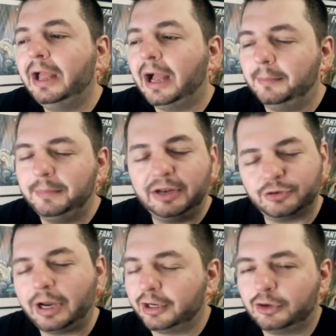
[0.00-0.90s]
I'm not
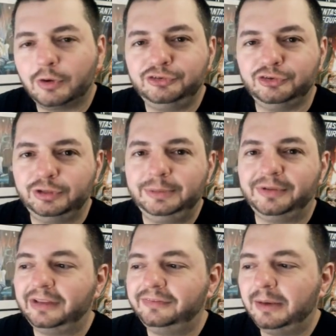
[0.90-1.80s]
trying to crush your dreams,
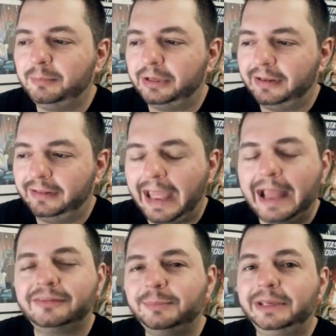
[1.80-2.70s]
like I said, but
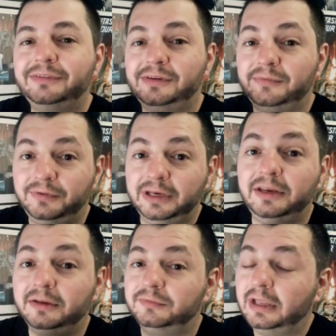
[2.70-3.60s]
that to me is a
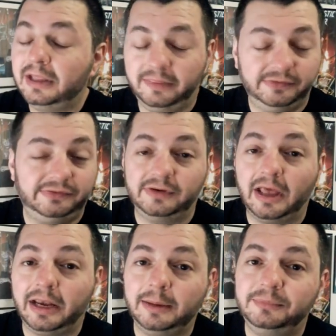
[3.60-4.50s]
definitive, this is
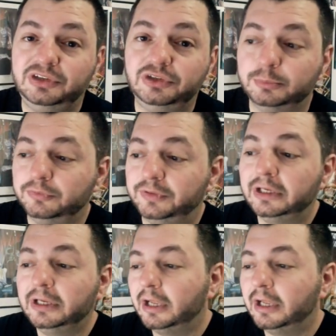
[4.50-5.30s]
not an MCU movie.